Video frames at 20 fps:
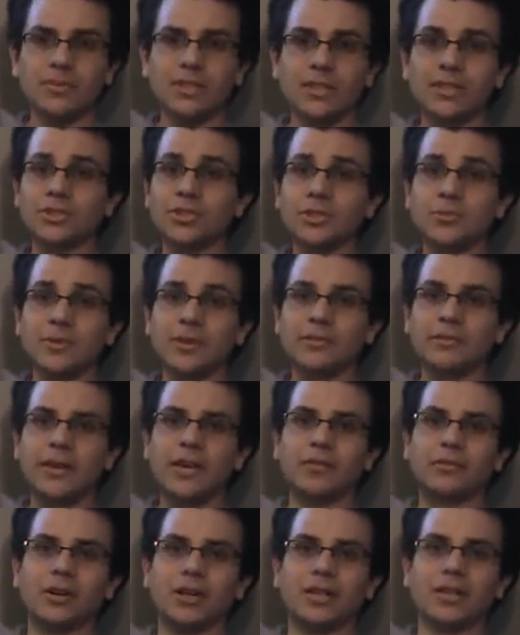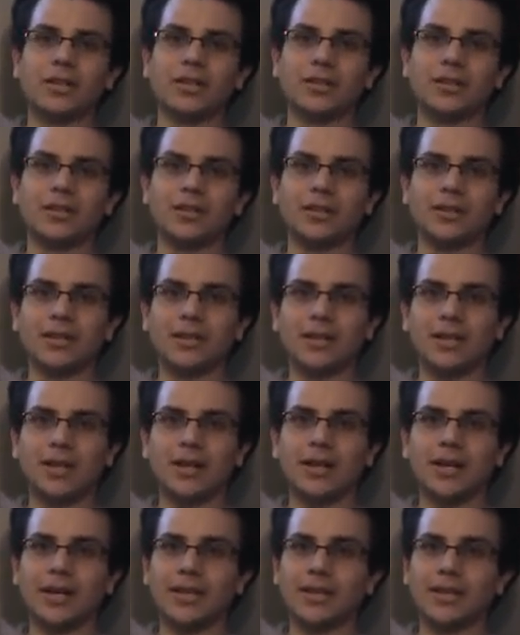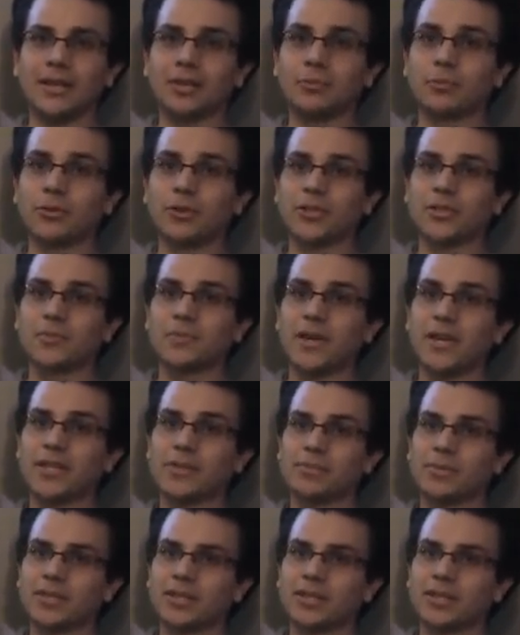It's just my favorite. I think it works best